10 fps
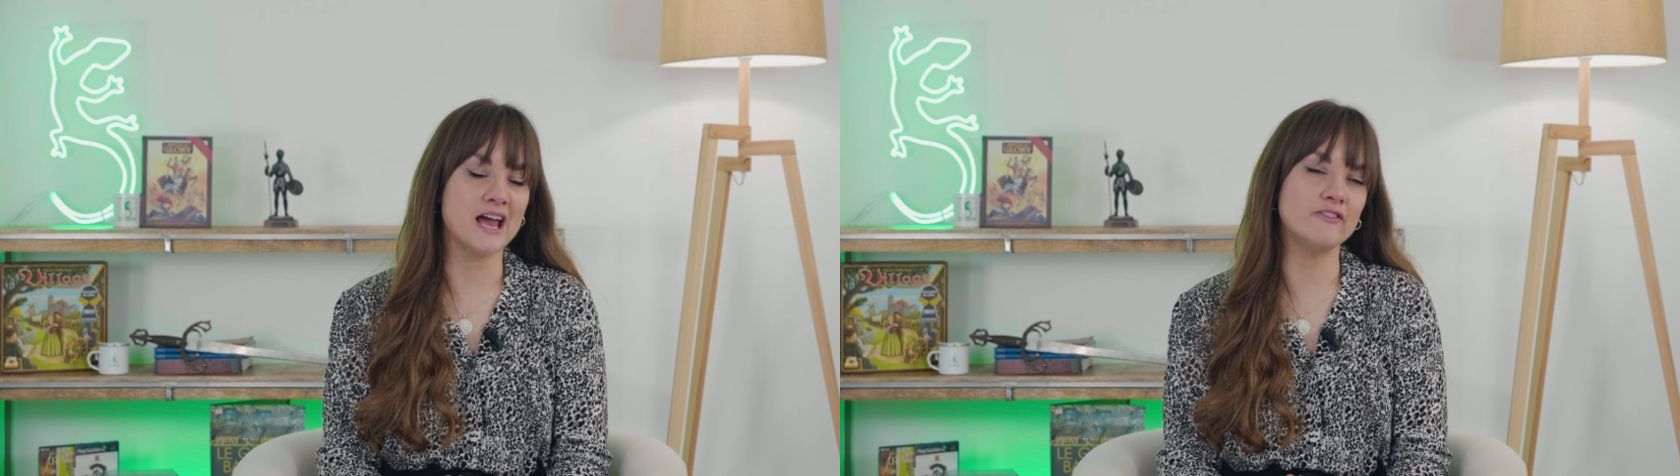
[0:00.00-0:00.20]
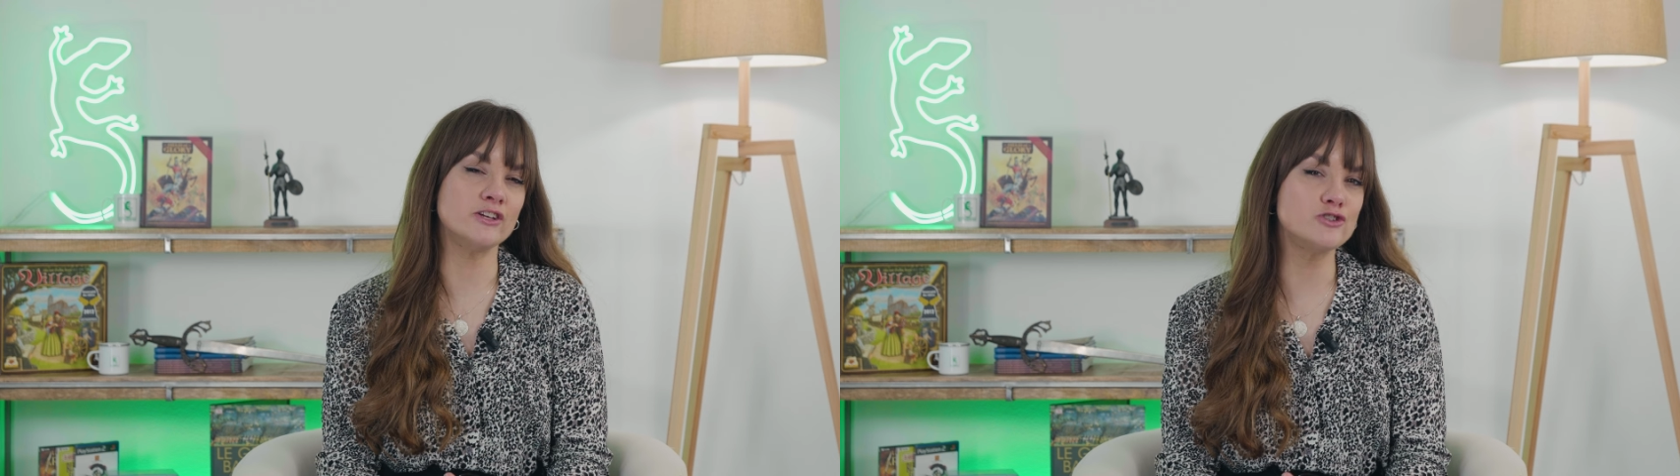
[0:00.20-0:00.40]
and
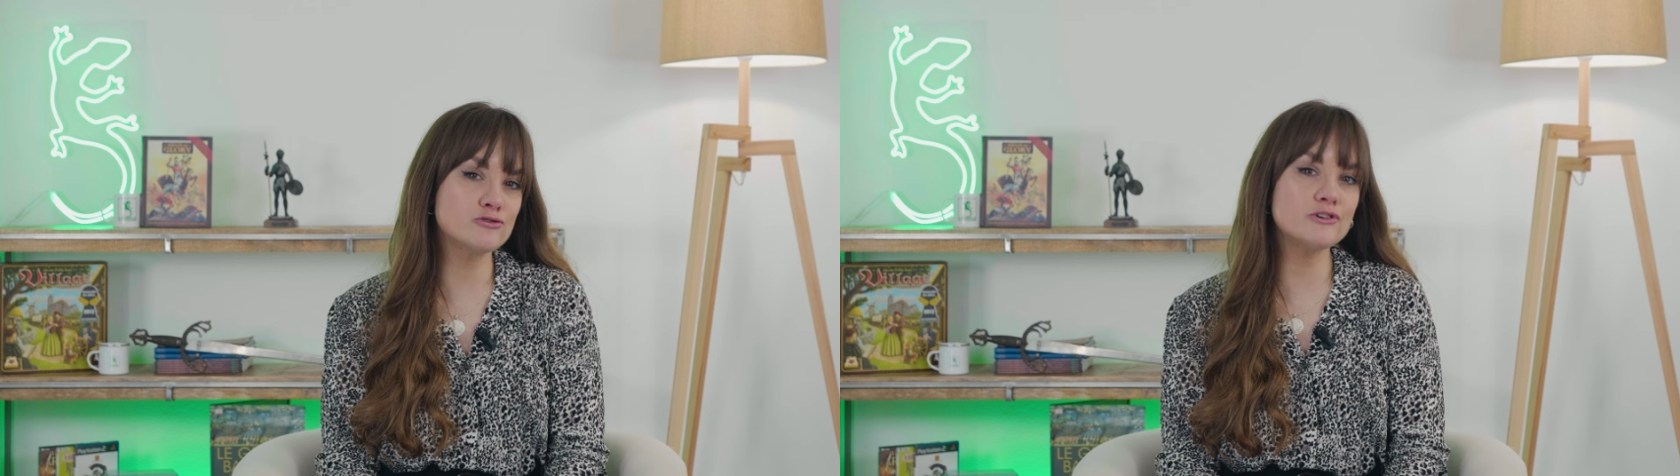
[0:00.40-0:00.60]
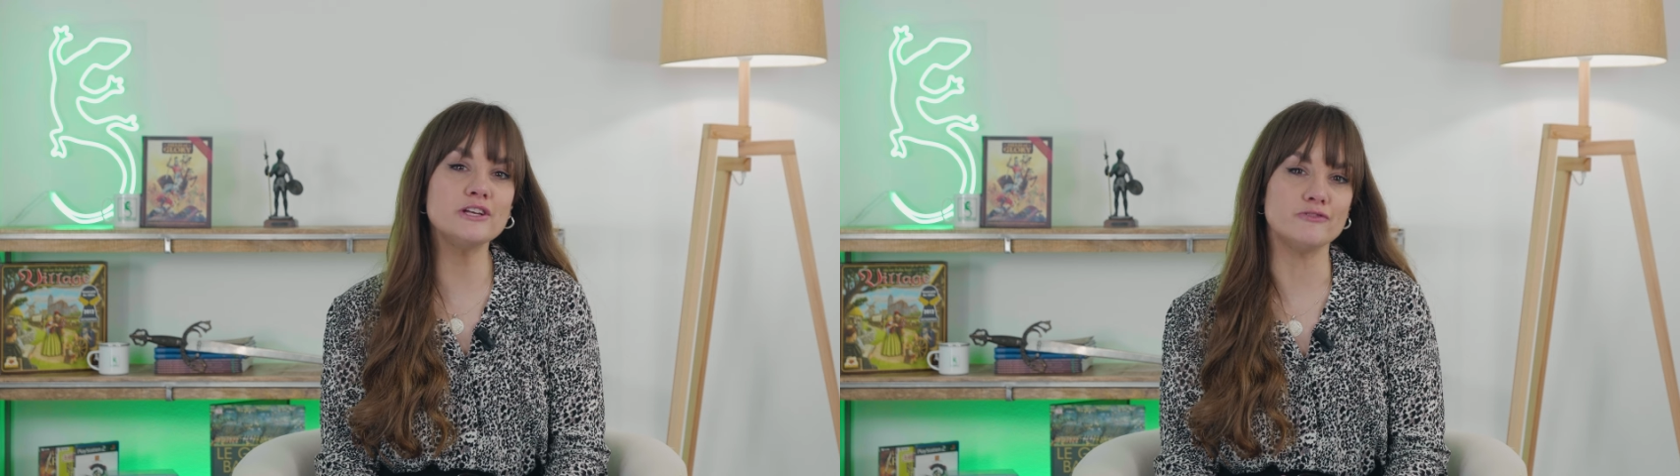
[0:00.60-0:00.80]
having a
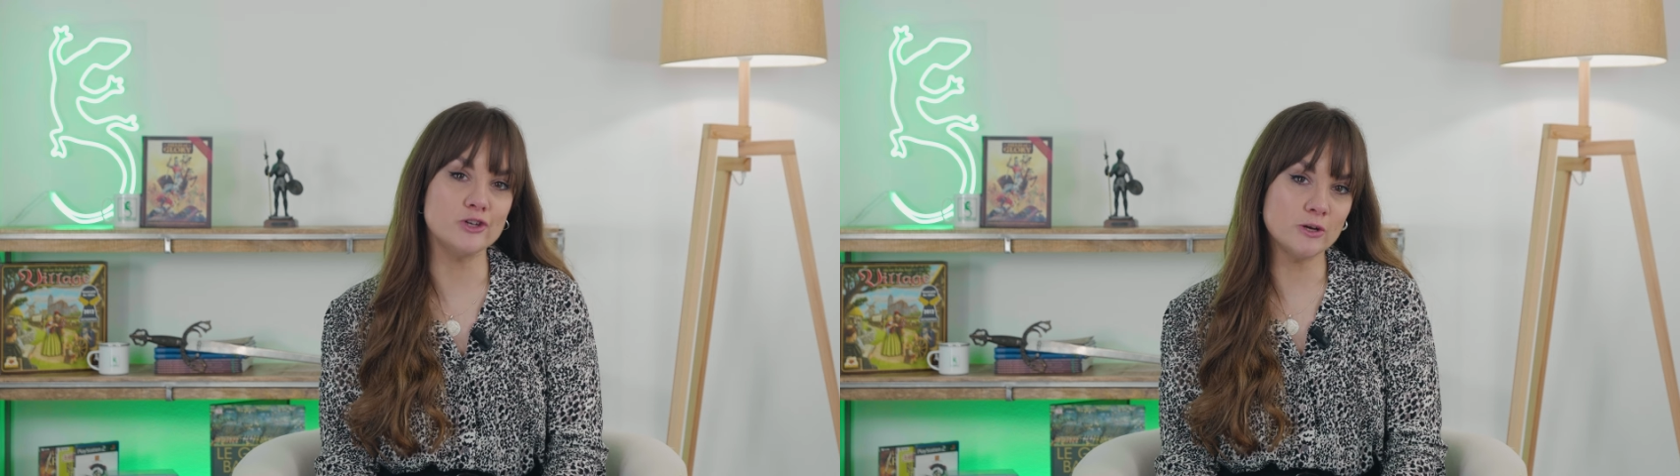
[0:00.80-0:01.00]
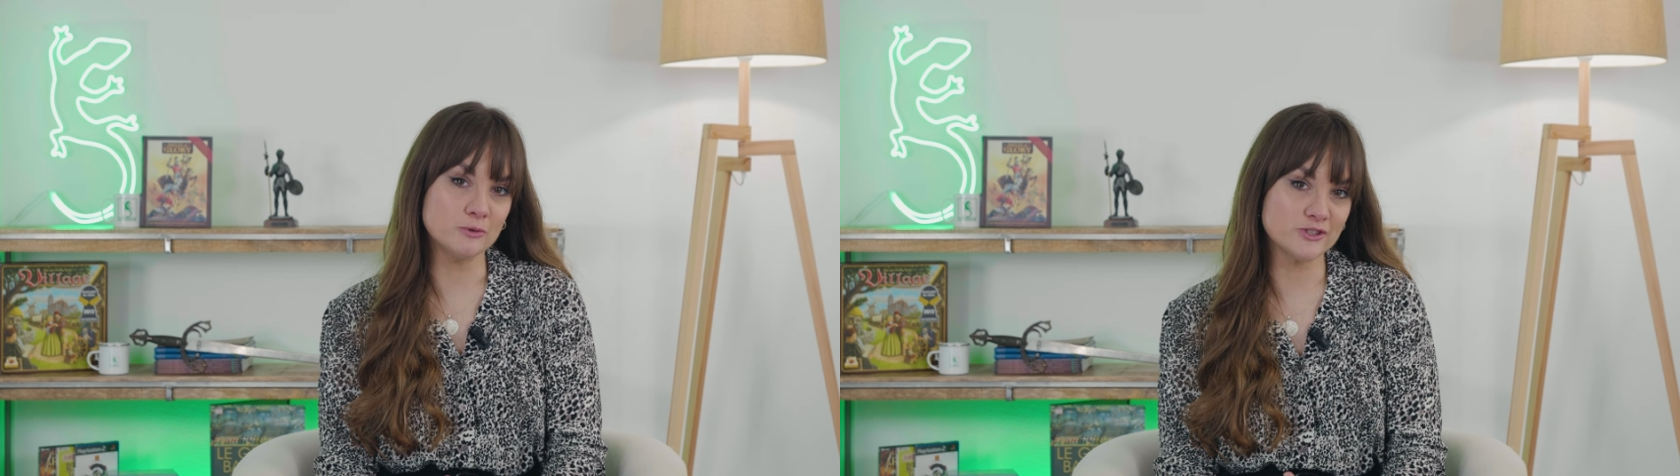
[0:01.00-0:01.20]
degree of
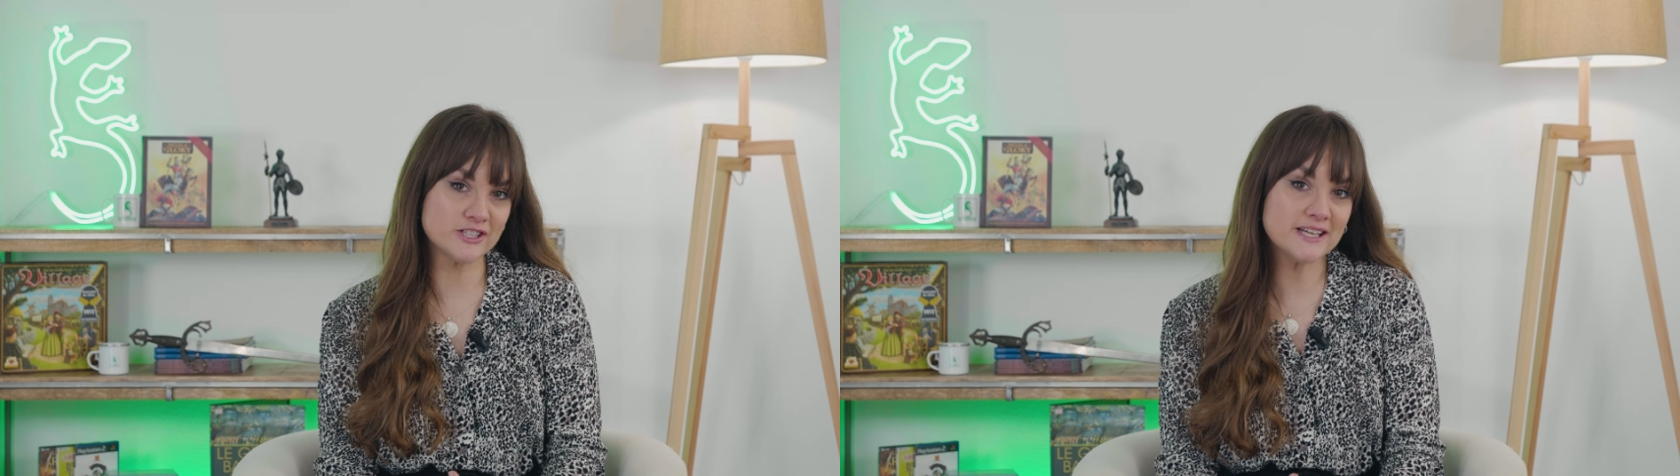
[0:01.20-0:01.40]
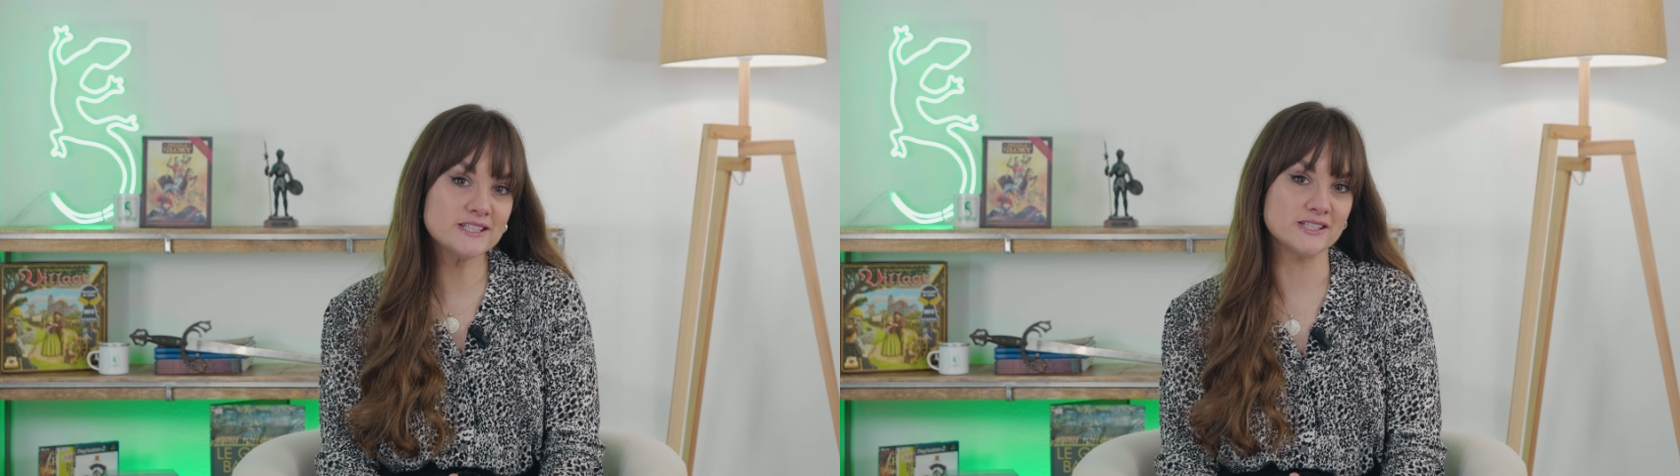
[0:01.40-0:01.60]
noble
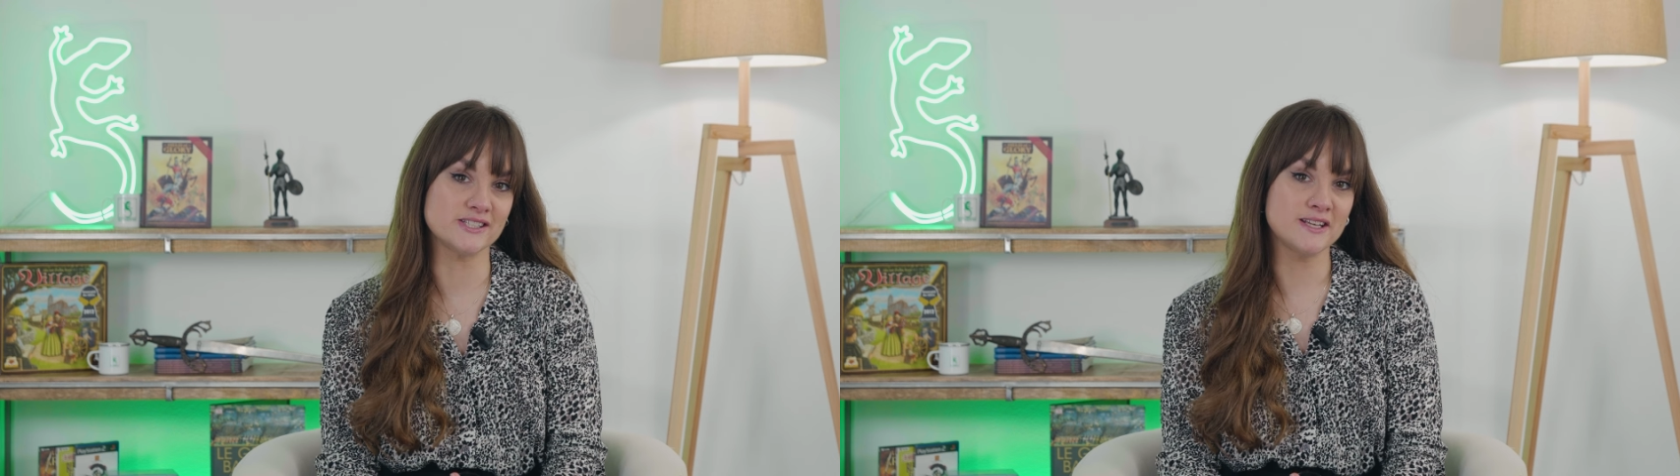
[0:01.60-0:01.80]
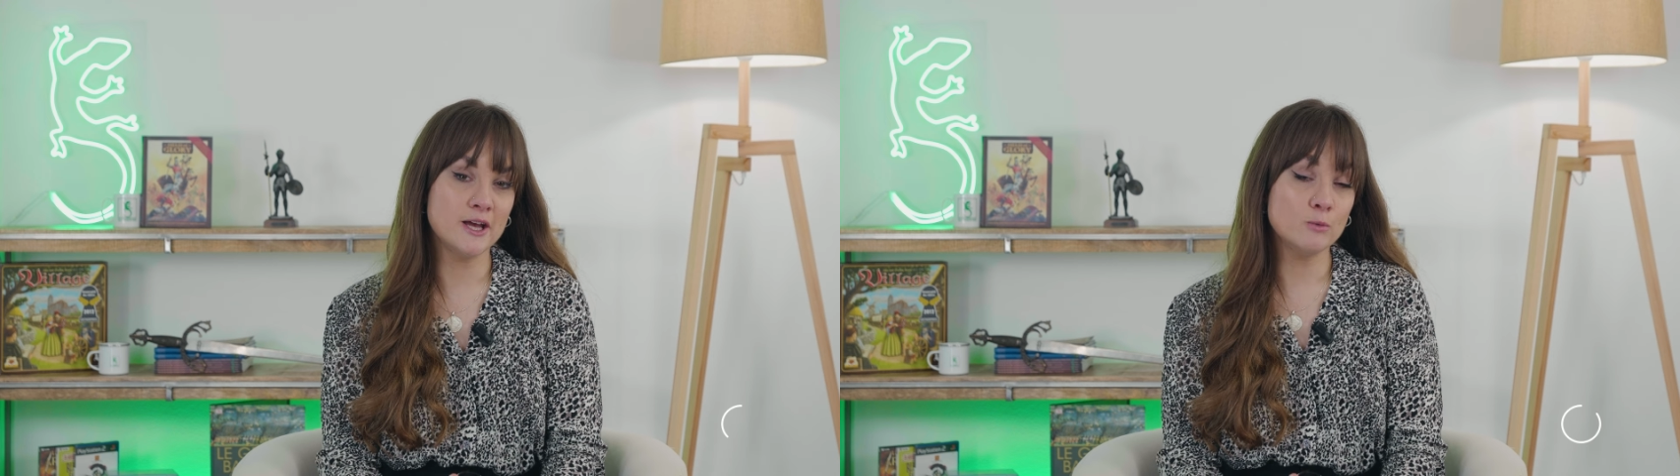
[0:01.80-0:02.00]
status